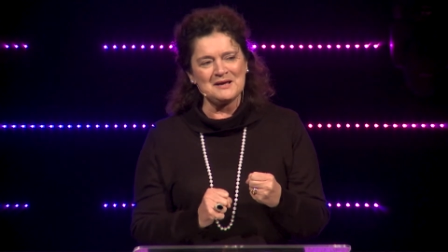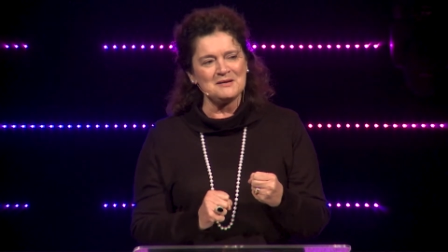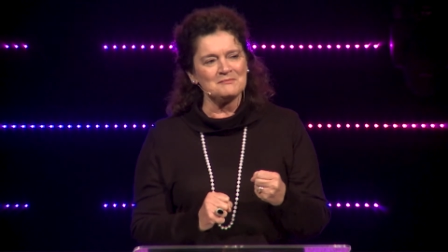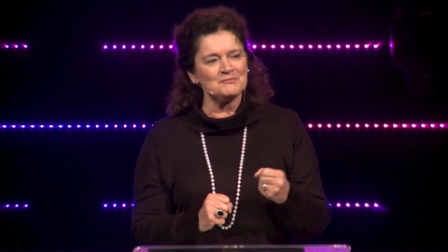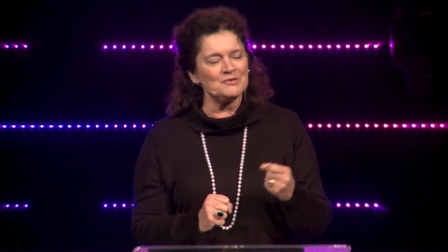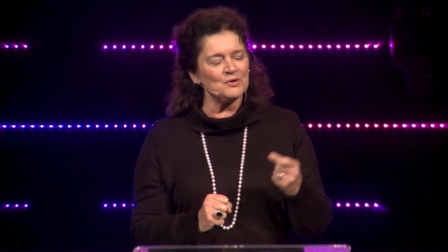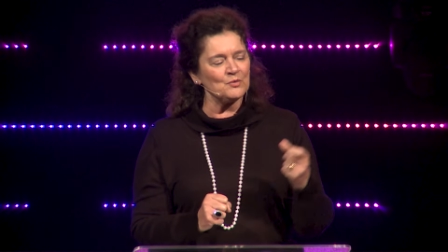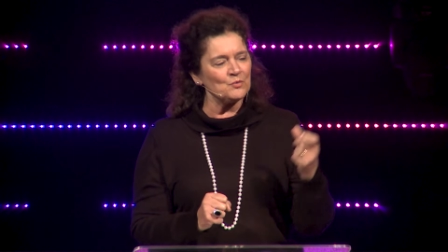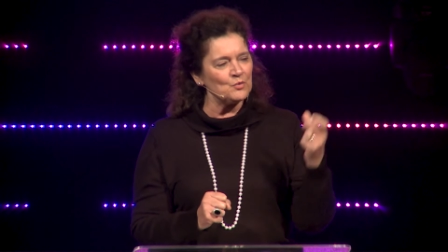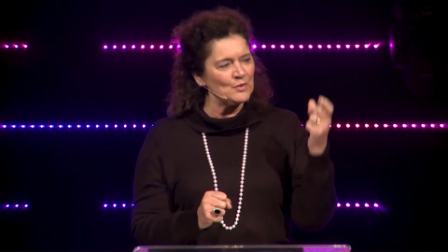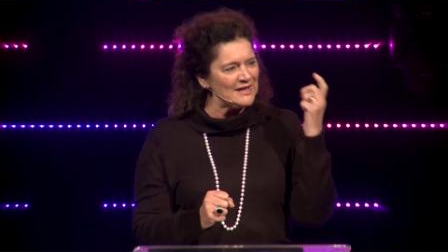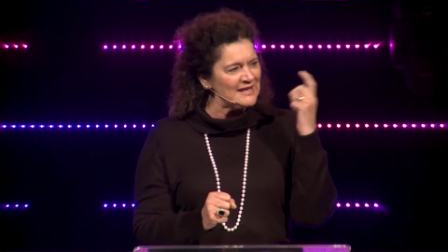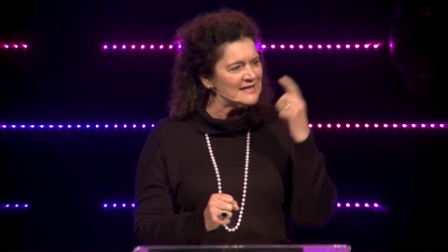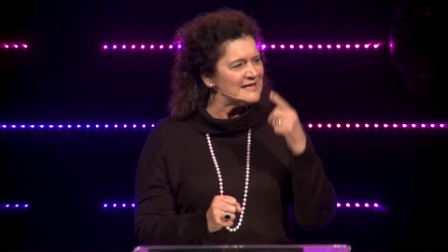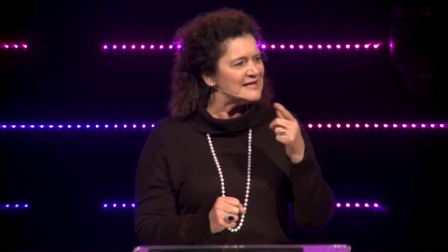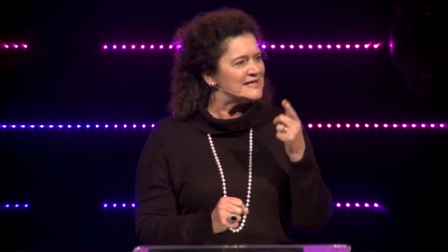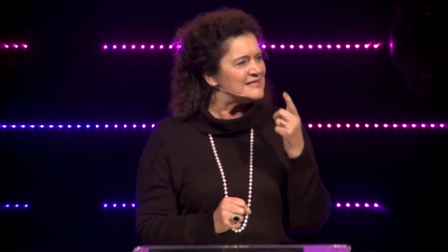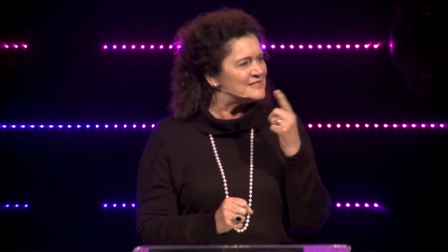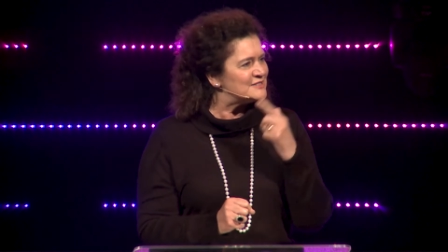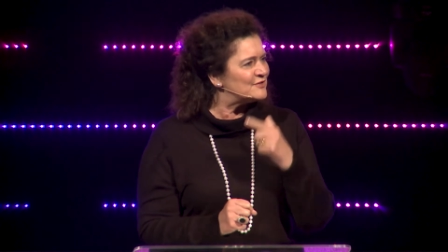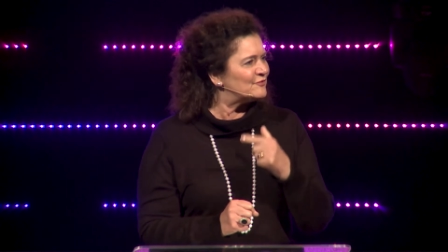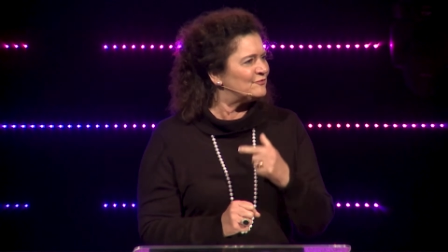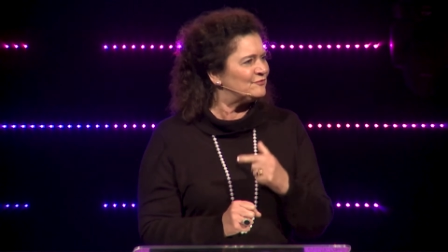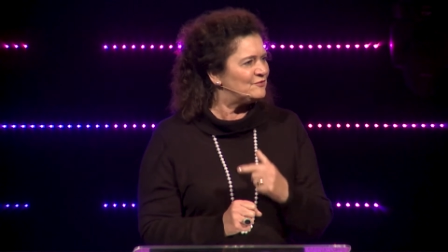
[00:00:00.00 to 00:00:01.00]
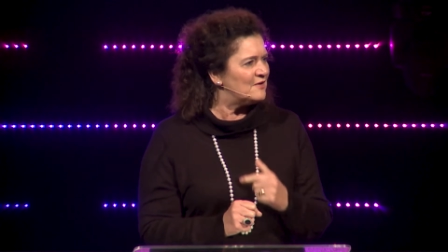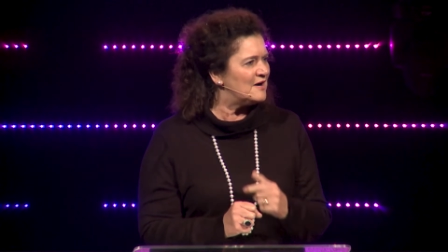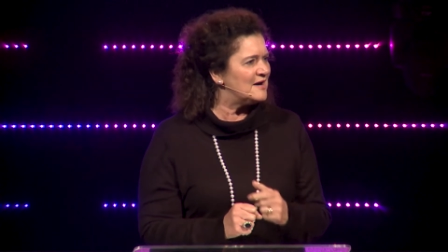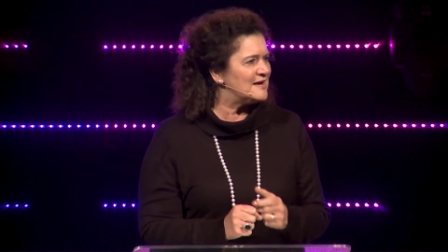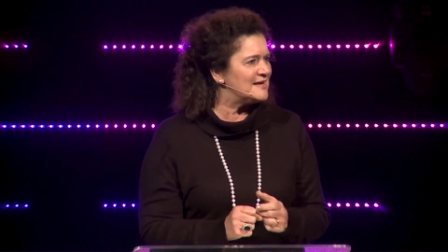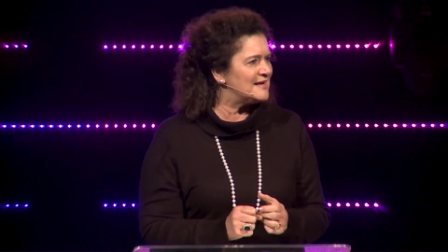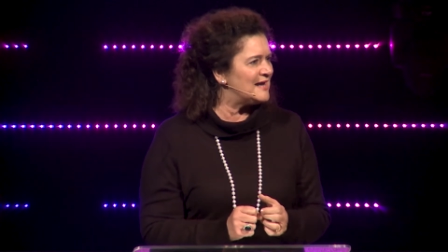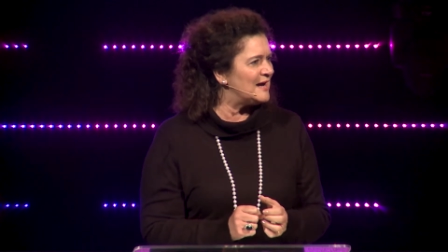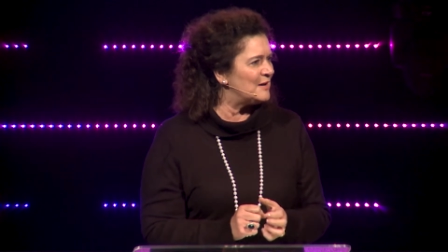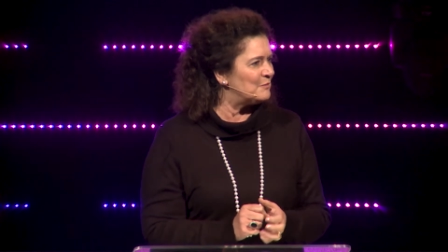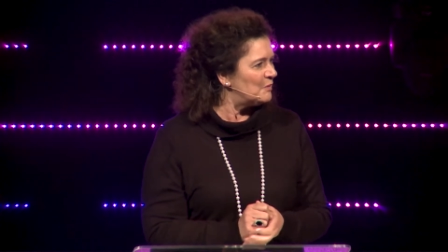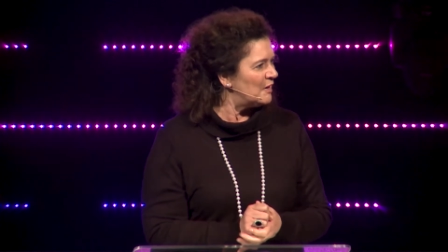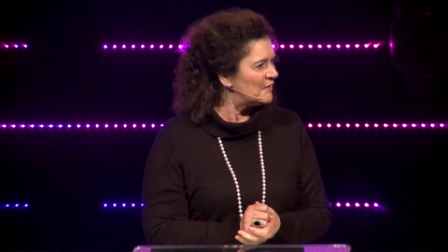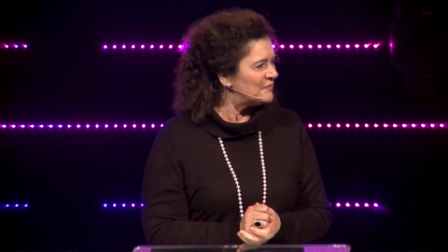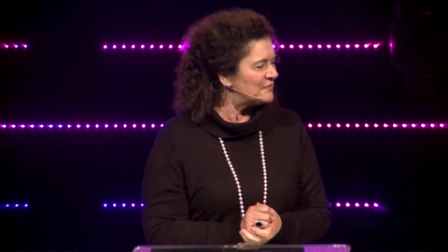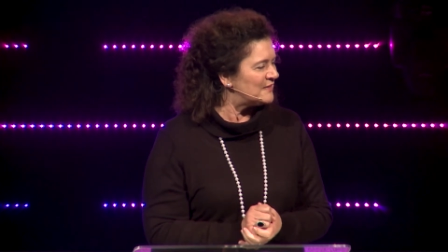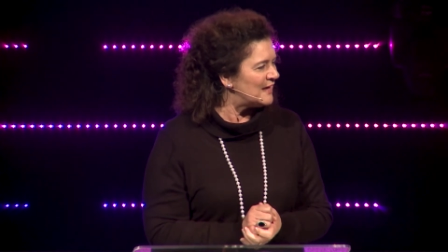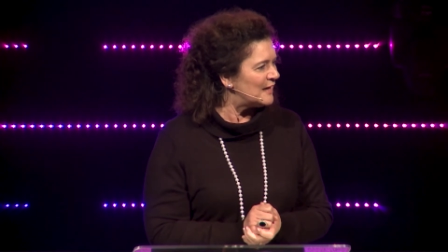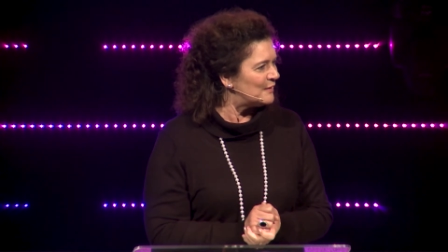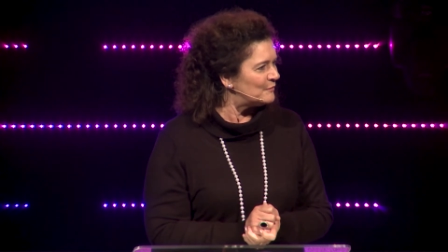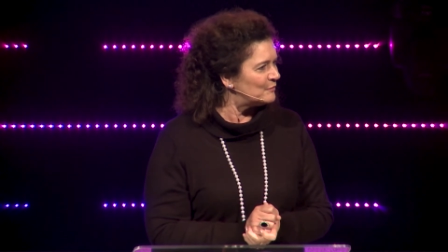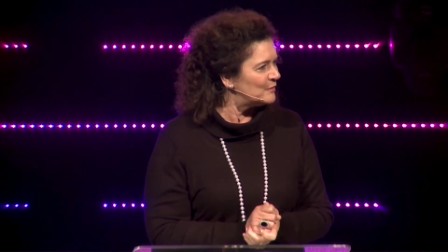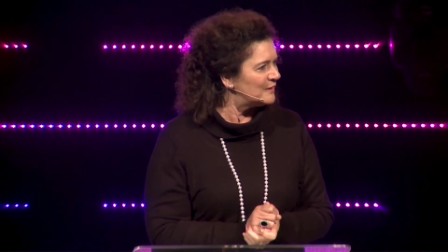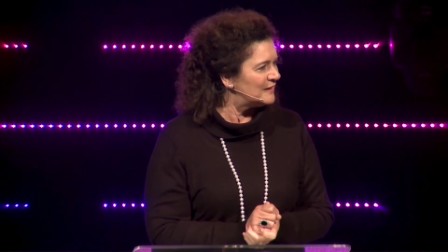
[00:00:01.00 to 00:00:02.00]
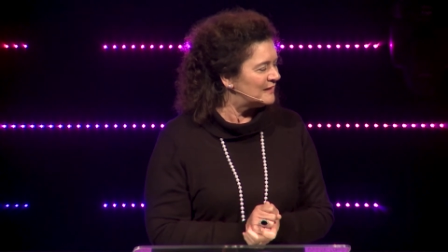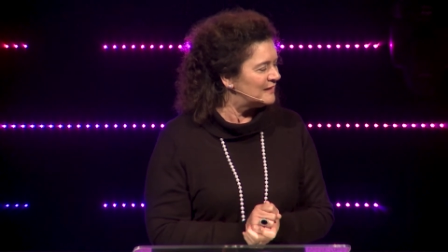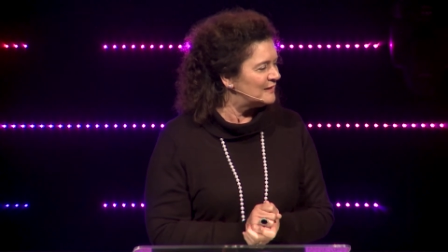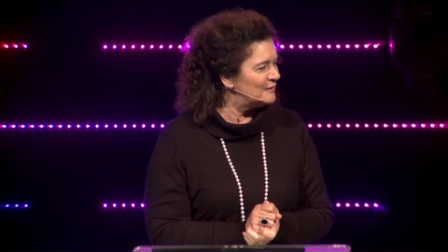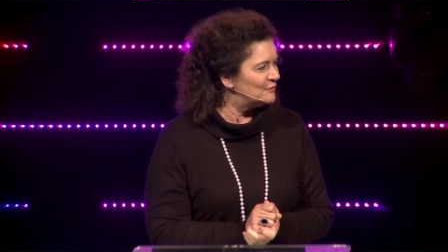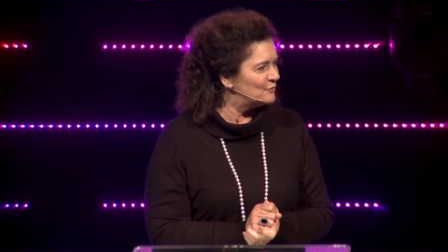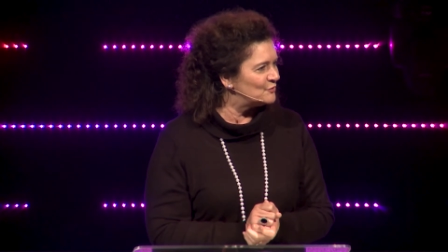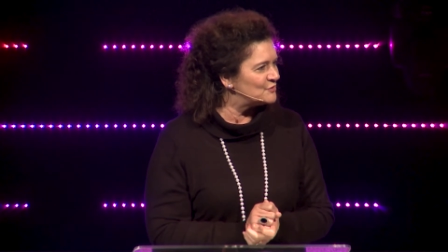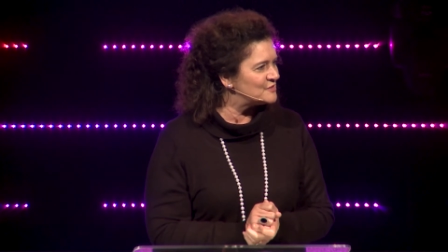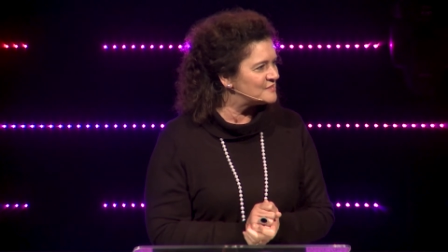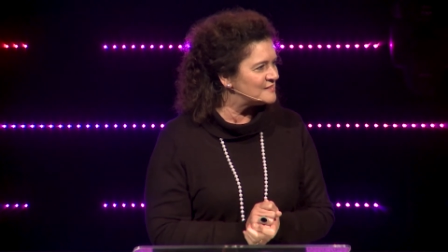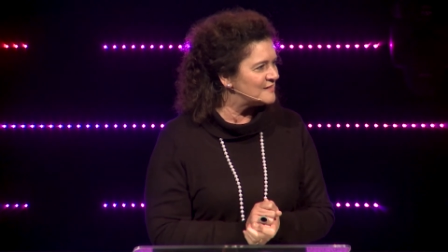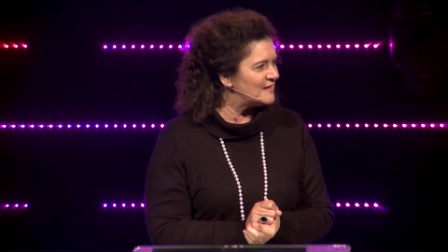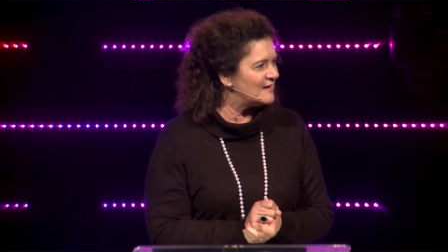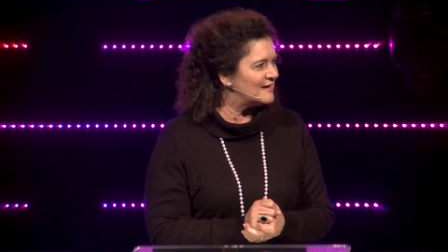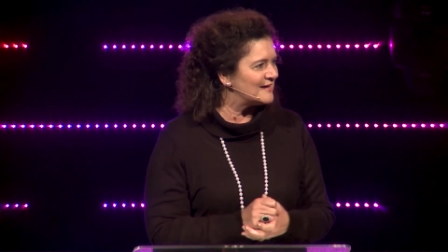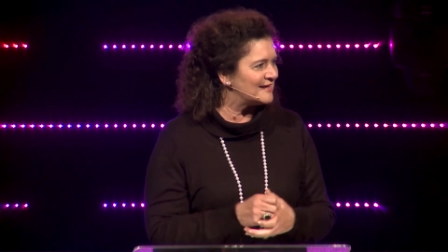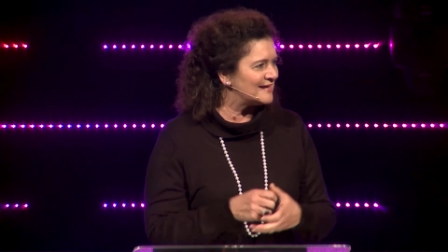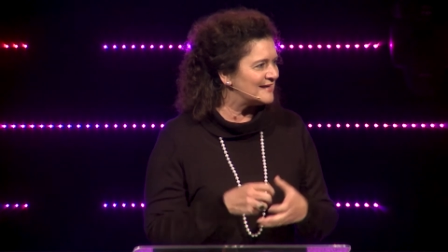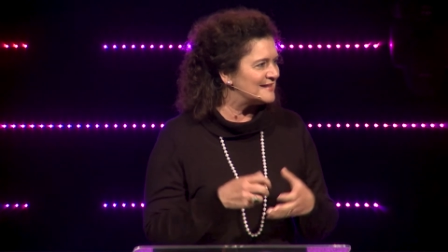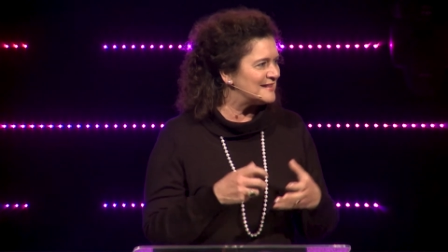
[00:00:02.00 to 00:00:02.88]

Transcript: But we need to find out what that really looks like,